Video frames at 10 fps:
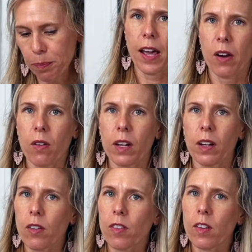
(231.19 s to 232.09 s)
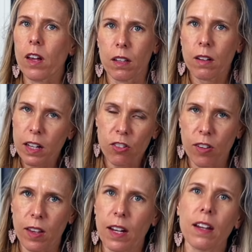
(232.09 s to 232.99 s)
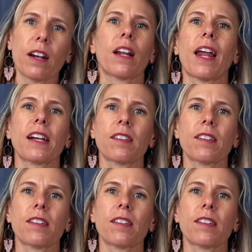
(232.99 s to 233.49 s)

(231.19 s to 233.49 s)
Now, here's a little extra thing that I like